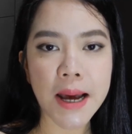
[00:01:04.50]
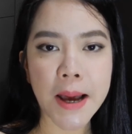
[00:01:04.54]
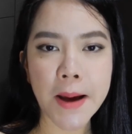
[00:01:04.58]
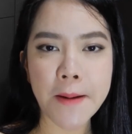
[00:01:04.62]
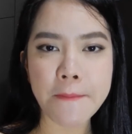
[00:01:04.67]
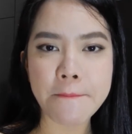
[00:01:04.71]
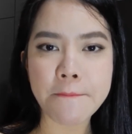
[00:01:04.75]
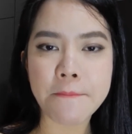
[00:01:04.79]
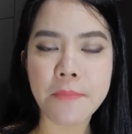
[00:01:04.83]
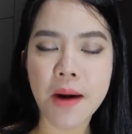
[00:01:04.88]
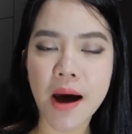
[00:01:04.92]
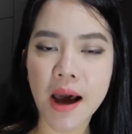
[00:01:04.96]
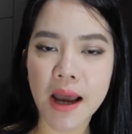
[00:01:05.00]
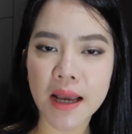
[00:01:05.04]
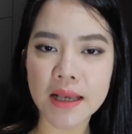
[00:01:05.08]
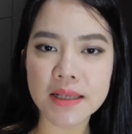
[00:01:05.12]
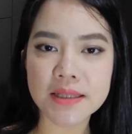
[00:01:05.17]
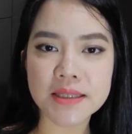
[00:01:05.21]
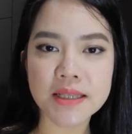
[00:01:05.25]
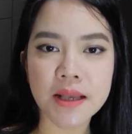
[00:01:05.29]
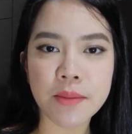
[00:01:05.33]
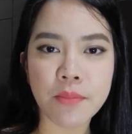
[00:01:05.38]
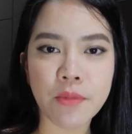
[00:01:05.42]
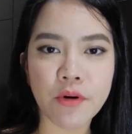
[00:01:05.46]
uh, buy
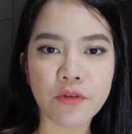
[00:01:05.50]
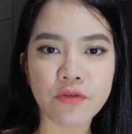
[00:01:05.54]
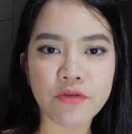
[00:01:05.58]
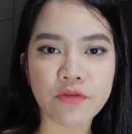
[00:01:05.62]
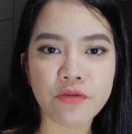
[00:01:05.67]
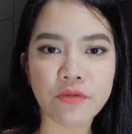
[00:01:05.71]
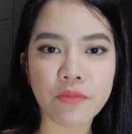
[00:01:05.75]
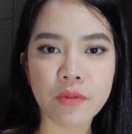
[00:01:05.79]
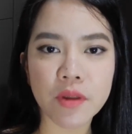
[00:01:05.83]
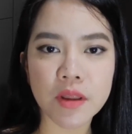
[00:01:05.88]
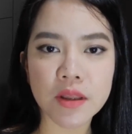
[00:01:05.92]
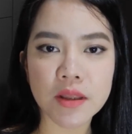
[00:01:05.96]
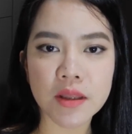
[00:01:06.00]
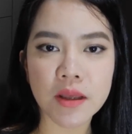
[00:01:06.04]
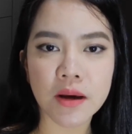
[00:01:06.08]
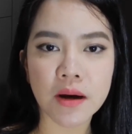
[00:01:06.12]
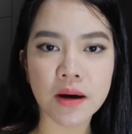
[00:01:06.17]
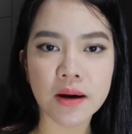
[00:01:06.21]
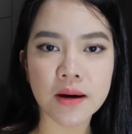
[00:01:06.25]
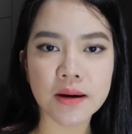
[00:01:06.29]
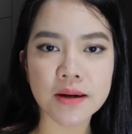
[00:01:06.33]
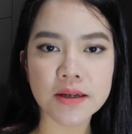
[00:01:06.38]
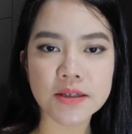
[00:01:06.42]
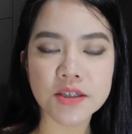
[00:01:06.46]
some of
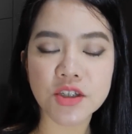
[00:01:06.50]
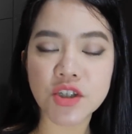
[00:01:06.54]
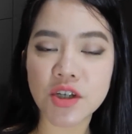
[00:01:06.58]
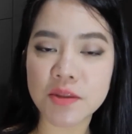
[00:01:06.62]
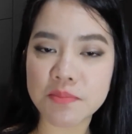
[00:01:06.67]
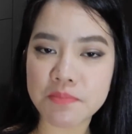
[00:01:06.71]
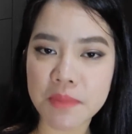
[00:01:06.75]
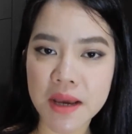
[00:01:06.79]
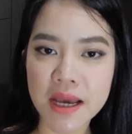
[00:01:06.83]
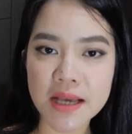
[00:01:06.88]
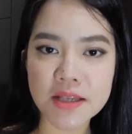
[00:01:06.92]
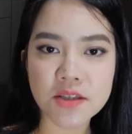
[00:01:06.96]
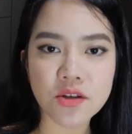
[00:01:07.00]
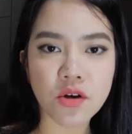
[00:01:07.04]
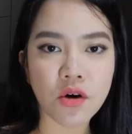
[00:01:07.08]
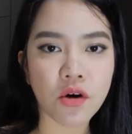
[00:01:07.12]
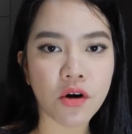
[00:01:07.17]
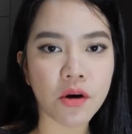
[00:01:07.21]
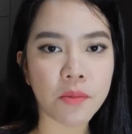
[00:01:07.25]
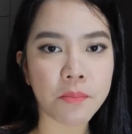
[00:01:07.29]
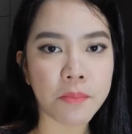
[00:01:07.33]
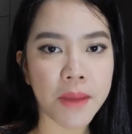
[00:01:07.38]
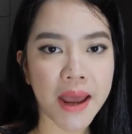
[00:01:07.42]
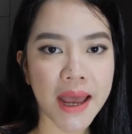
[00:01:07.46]
the sheet mask
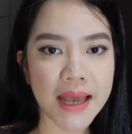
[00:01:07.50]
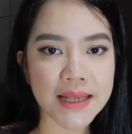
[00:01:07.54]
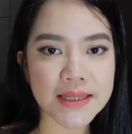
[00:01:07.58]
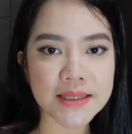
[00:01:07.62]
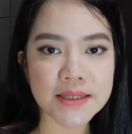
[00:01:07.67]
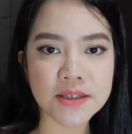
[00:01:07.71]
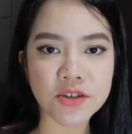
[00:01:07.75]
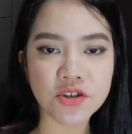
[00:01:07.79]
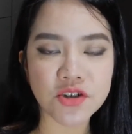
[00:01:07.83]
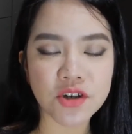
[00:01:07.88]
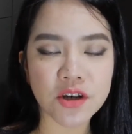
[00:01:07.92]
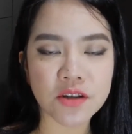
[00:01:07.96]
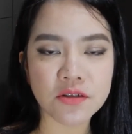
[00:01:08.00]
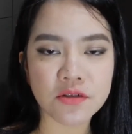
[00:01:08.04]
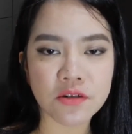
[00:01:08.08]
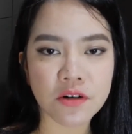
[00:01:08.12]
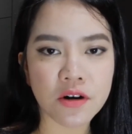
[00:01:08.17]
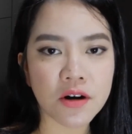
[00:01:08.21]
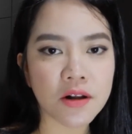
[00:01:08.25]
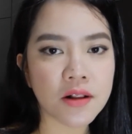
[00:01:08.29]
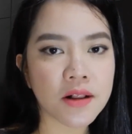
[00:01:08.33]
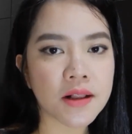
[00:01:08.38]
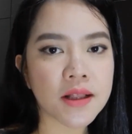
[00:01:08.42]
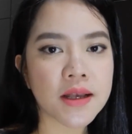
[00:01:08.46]
or mask in
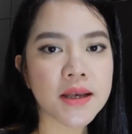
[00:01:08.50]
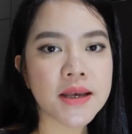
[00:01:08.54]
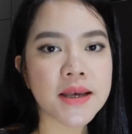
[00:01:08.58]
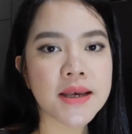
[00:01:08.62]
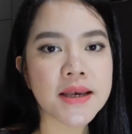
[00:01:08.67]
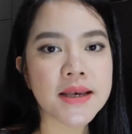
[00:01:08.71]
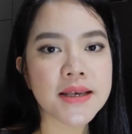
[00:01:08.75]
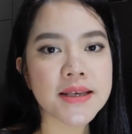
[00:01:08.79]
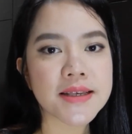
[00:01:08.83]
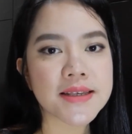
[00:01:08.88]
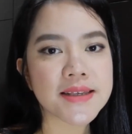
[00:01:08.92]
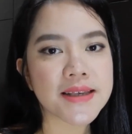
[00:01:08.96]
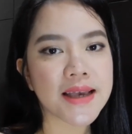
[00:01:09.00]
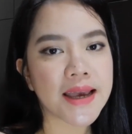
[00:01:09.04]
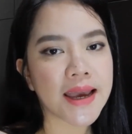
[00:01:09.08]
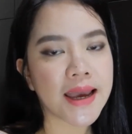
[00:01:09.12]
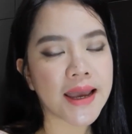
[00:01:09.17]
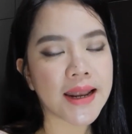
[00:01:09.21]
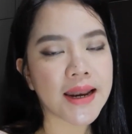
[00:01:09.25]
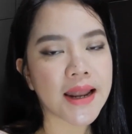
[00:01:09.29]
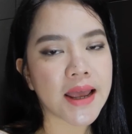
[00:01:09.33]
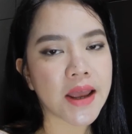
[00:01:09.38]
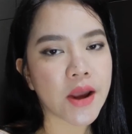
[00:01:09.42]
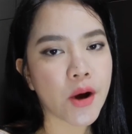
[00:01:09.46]
general,
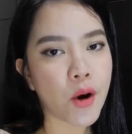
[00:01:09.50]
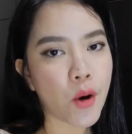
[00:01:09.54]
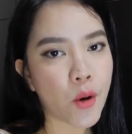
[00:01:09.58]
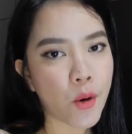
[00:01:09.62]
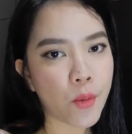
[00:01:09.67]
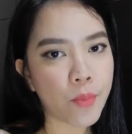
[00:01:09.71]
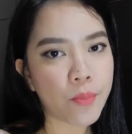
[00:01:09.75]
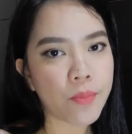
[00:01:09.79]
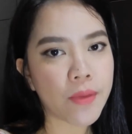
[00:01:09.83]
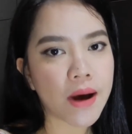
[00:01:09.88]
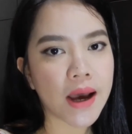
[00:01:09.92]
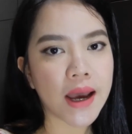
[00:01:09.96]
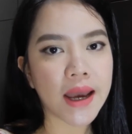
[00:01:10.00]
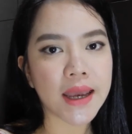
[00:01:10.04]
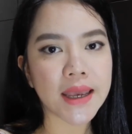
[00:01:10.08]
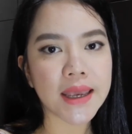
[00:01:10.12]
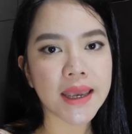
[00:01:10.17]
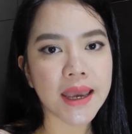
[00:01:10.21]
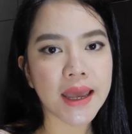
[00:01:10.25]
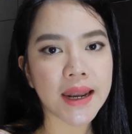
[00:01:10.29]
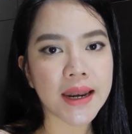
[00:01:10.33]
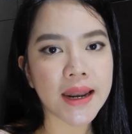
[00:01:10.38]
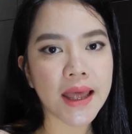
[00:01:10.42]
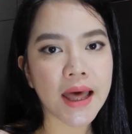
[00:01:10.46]
and I hope I
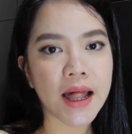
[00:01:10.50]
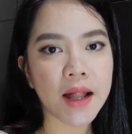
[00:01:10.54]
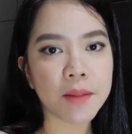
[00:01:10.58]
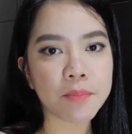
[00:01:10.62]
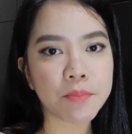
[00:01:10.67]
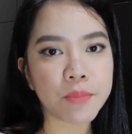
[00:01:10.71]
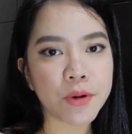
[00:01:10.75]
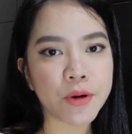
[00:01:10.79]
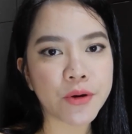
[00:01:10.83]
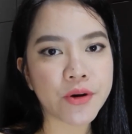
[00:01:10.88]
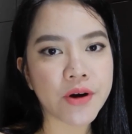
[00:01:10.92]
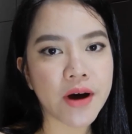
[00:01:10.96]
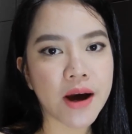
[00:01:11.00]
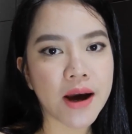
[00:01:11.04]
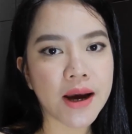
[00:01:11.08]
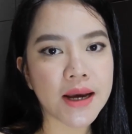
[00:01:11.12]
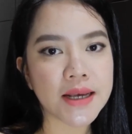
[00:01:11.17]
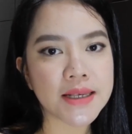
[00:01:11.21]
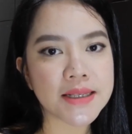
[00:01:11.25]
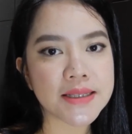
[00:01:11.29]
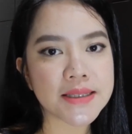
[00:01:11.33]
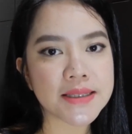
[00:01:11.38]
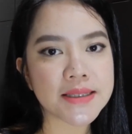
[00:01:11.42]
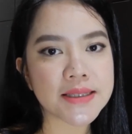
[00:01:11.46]
can help you
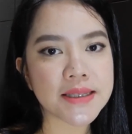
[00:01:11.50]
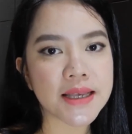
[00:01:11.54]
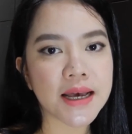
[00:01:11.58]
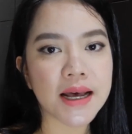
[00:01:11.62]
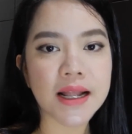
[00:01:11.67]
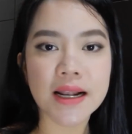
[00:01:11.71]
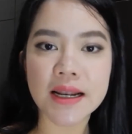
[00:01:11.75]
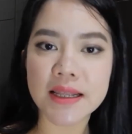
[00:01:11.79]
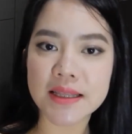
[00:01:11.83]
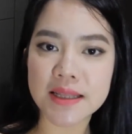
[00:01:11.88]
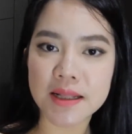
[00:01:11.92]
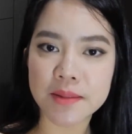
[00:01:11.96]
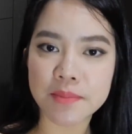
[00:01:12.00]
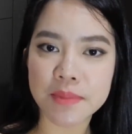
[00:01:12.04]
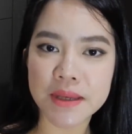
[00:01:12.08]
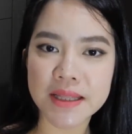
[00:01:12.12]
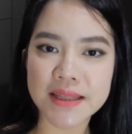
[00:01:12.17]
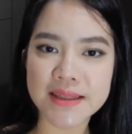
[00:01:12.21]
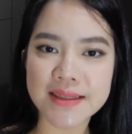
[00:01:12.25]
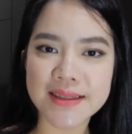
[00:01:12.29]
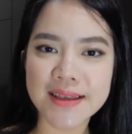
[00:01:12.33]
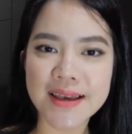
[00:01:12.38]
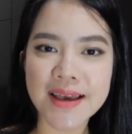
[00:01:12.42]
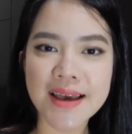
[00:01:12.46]
guys a little
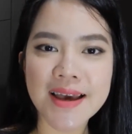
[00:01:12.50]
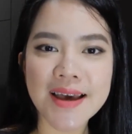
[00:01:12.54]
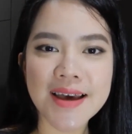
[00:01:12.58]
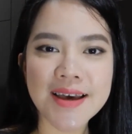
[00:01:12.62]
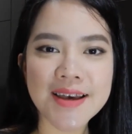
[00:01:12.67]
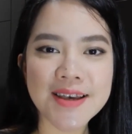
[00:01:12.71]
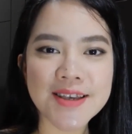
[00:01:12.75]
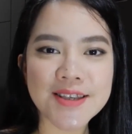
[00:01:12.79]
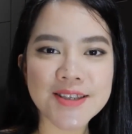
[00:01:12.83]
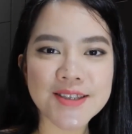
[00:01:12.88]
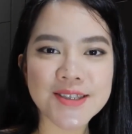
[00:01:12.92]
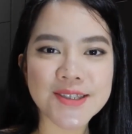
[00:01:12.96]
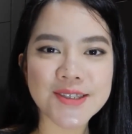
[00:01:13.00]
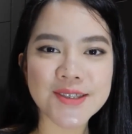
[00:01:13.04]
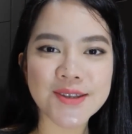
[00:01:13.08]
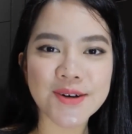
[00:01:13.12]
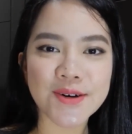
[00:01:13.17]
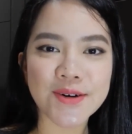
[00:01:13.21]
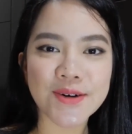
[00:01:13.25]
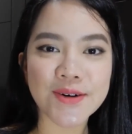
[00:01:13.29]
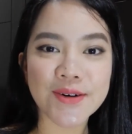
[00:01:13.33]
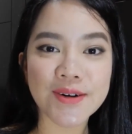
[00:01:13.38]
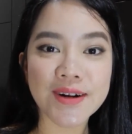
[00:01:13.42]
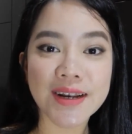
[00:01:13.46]
bit.
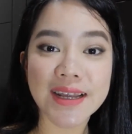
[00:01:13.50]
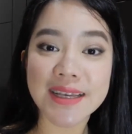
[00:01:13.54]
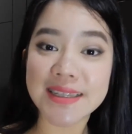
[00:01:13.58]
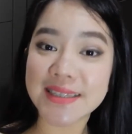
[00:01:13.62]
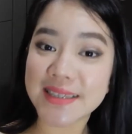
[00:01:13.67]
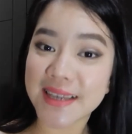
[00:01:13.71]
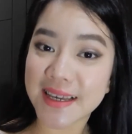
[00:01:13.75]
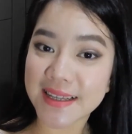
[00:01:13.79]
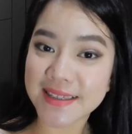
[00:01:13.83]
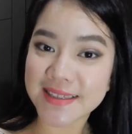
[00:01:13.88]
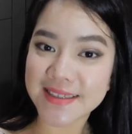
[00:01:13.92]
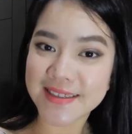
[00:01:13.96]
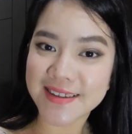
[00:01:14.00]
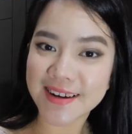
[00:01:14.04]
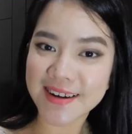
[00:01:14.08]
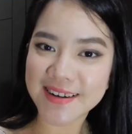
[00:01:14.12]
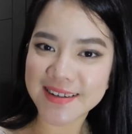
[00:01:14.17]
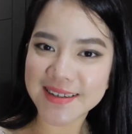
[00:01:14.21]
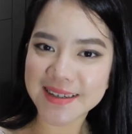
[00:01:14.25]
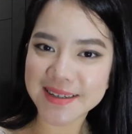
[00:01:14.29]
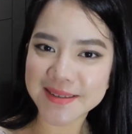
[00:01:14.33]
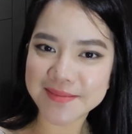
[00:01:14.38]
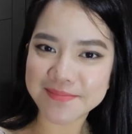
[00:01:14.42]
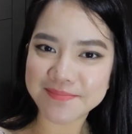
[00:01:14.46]
So let's get
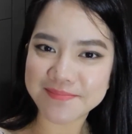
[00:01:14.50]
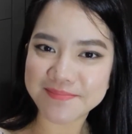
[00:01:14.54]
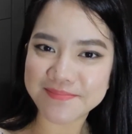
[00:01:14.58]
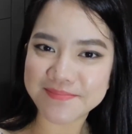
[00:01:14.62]
started.